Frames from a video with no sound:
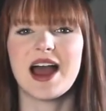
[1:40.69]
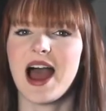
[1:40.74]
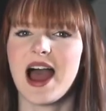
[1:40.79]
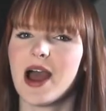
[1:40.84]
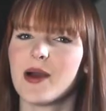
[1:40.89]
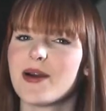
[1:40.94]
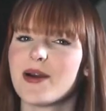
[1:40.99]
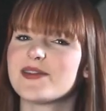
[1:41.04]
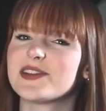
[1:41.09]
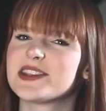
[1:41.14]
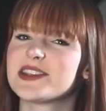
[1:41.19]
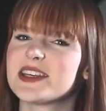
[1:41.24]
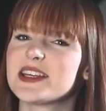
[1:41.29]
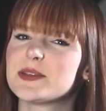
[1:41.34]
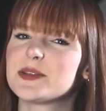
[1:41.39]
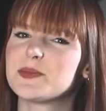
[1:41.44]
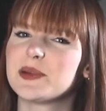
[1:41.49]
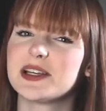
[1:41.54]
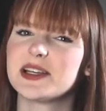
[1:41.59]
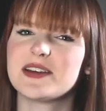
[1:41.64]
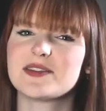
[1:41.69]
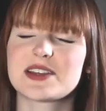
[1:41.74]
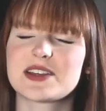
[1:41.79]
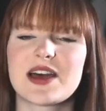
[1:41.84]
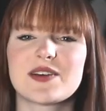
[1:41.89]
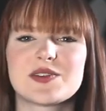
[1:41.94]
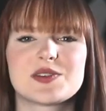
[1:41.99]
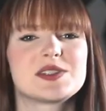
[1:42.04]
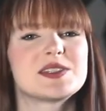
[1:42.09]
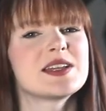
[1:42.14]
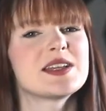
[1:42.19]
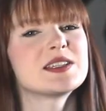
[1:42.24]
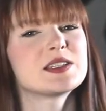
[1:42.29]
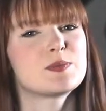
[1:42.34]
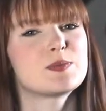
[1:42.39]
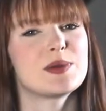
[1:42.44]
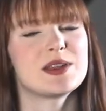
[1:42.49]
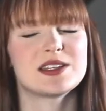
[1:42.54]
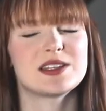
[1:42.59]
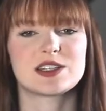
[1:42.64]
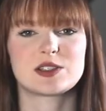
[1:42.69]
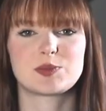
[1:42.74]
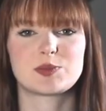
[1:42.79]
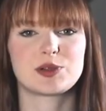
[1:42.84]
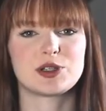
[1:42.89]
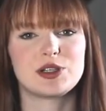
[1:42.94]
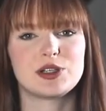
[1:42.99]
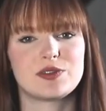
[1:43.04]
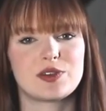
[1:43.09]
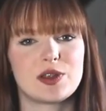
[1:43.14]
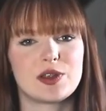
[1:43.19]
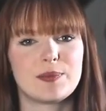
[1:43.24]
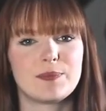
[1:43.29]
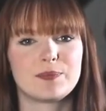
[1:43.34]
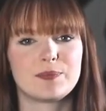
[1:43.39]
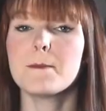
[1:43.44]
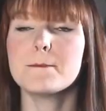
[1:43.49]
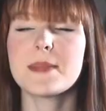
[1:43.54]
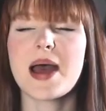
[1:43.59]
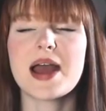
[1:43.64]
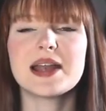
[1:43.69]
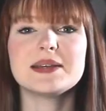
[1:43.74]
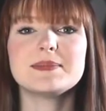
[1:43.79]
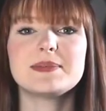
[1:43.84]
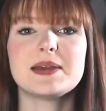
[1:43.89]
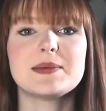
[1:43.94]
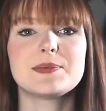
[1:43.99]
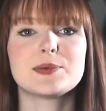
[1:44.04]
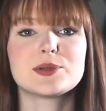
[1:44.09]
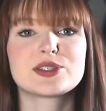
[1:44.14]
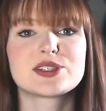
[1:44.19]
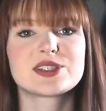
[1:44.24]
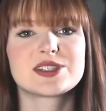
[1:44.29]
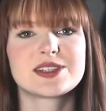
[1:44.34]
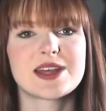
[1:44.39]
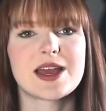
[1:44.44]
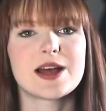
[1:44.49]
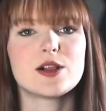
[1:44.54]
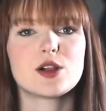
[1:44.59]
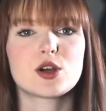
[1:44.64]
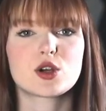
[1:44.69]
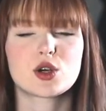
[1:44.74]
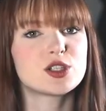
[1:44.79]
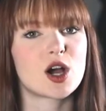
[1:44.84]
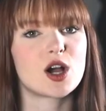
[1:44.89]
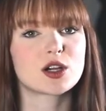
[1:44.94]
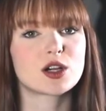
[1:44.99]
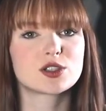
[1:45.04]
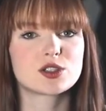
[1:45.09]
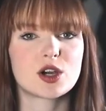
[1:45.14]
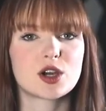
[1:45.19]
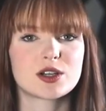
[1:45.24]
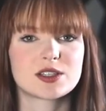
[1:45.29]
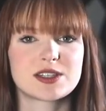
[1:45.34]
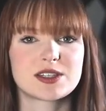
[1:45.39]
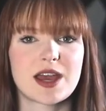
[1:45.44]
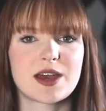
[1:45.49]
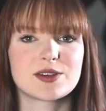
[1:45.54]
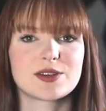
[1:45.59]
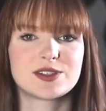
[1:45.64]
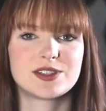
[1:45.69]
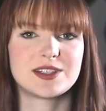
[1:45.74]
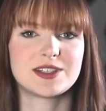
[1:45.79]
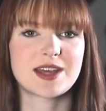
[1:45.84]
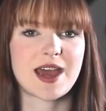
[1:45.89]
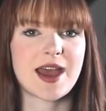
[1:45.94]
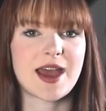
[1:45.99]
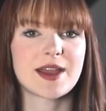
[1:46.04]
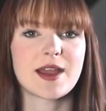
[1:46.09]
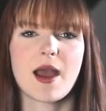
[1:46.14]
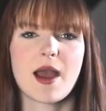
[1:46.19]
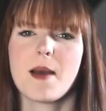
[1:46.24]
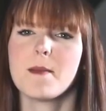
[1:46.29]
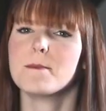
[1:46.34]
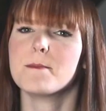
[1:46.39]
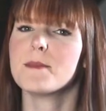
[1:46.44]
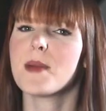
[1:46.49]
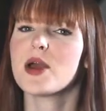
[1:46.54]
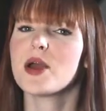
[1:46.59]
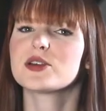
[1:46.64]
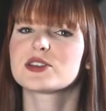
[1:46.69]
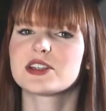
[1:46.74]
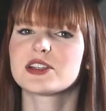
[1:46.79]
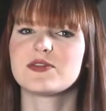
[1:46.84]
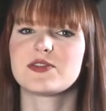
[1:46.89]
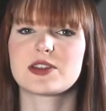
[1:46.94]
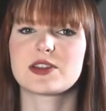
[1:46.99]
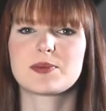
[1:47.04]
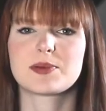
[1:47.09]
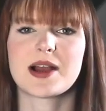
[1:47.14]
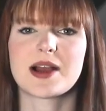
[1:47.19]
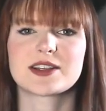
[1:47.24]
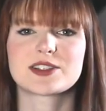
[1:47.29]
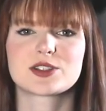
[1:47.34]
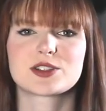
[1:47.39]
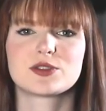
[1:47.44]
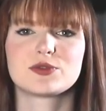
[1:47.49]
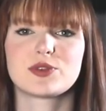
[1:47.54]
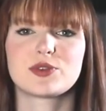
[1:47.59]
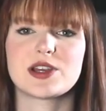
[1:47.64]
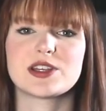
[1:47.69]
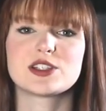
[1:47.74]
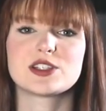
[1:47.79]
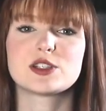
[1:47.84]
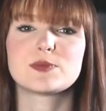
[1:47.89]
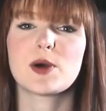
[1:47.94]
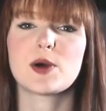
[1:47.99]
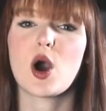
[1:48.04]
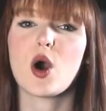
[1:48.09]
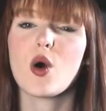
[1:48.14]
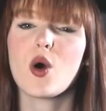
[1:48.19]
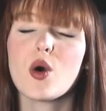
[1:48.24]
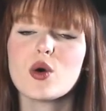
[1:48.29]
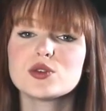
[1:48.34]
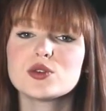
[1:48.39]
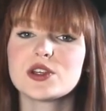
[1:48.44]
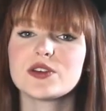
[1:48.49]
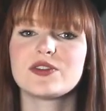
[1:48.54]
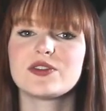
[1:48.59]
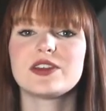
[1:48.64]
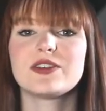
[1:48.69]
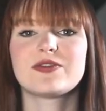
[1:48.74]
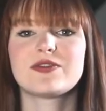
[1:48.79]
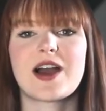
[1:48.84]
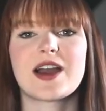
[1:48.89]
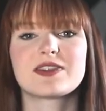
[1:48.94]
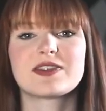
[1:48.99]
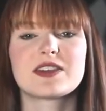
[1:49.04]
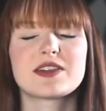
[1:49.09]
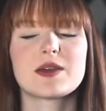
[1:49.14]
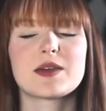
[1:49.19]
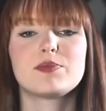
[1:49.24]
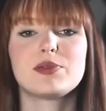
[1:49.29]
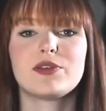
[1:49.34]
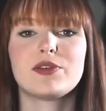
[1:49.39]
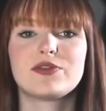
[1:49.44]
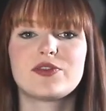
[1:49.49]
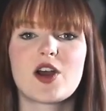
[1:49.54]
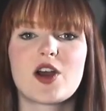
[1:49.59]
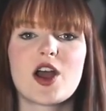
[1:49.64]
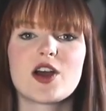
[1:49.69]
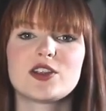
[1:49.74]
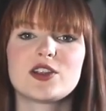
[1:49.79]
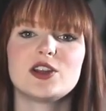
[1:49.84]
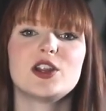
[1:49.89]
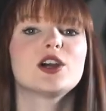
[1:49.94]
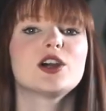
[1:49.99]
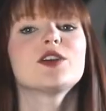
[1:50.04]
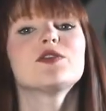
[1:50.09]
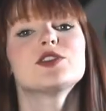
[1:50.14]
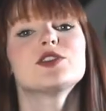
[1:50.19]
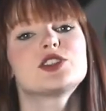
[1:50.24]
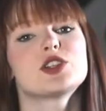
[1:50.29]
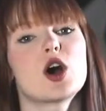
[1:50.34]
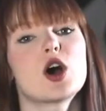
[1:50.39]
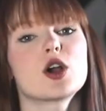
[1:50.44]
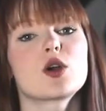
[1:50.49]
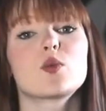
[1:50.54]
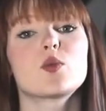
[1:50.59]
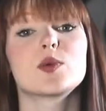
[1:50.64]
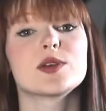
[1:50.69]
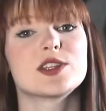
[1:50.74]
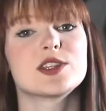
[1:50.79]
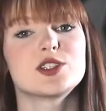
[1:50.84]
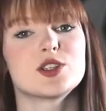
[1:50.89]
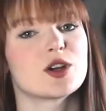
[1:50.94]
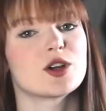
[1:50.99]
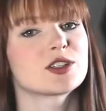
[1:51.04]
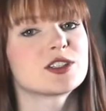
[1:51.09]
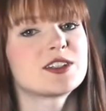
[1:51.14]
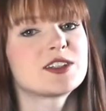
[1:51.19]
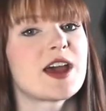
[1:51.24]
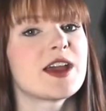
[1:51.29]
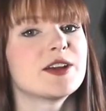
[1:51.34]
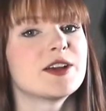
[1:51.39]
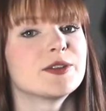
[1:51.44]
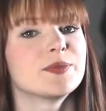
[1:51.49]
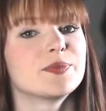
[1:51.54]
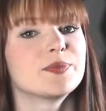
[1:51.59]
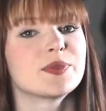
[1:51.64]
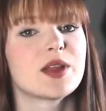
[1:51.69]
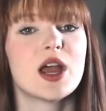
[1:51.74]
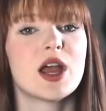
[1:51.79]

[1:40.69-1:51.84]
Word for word: However, these beliefs have since been disproven. Many people still dock dogs' tails today, mostly for the practical reasons but also for the fact that they prefer the look of the dog with a docked tail.